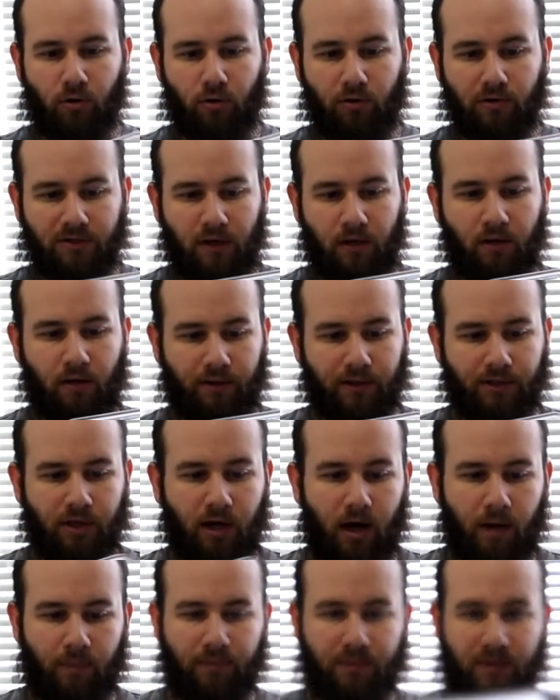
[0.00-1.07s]
holes all on the
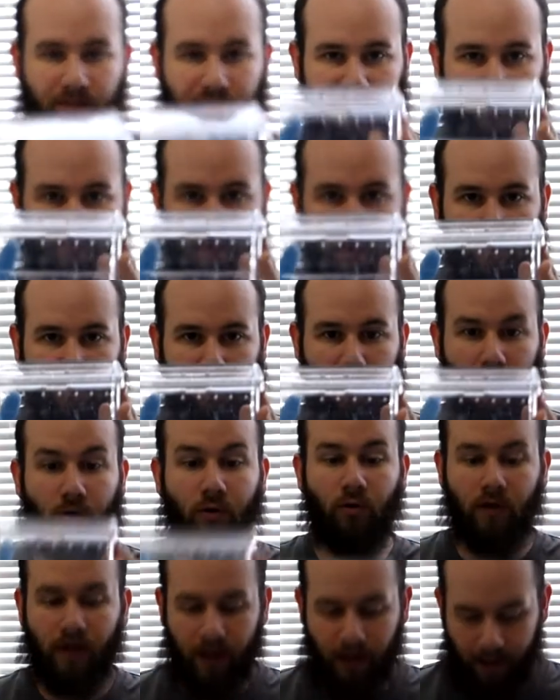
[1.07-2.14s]
top to give it some airflow.